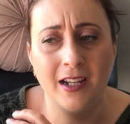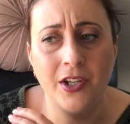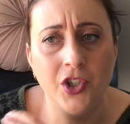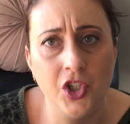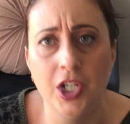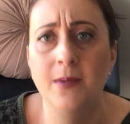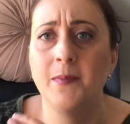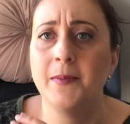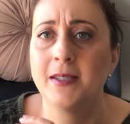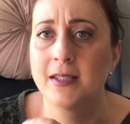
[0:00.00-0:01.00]
in
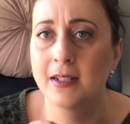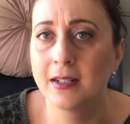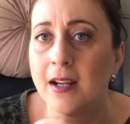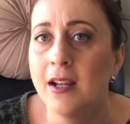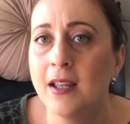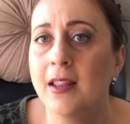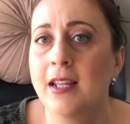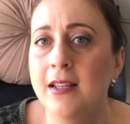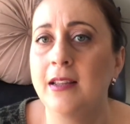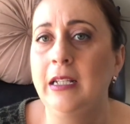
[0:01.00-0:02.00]
gyms,
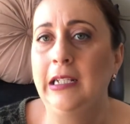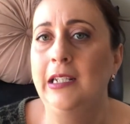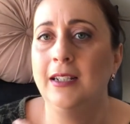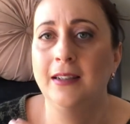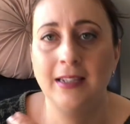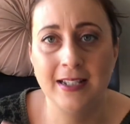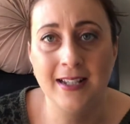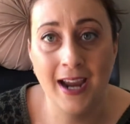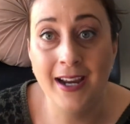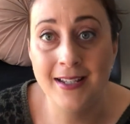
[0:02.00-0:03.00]
and this
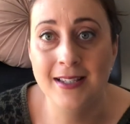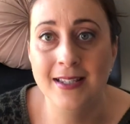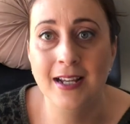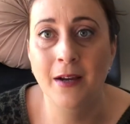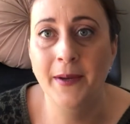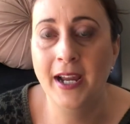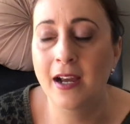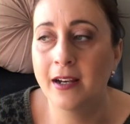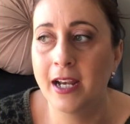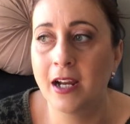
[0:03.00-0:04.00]
case is coming
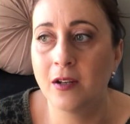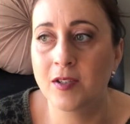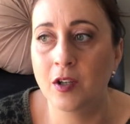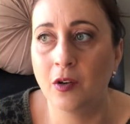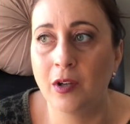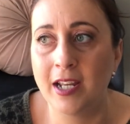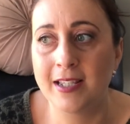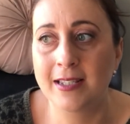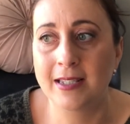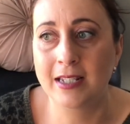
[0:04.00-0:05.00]
out now, so
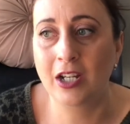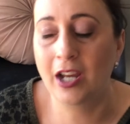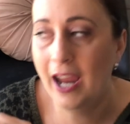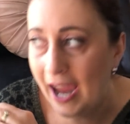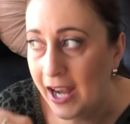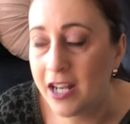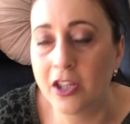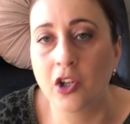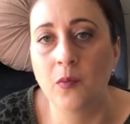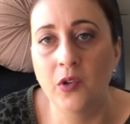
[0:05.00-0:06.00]
it's out in the
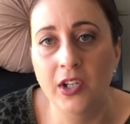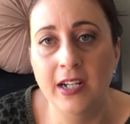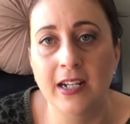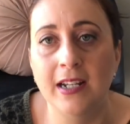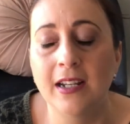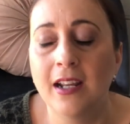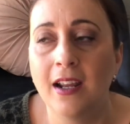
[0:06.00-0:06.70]
community,